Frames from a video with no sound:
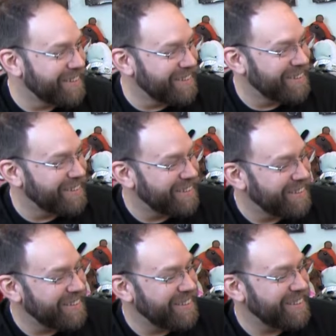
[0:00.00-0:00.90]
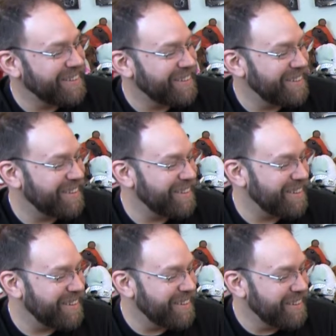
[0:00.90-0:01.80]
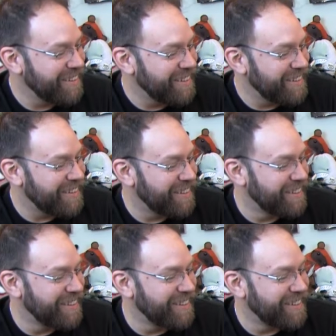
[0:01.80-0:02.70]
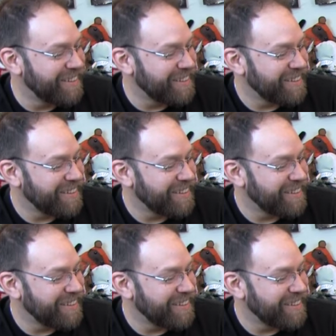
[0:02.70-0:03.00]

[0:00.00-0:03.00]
[no speech]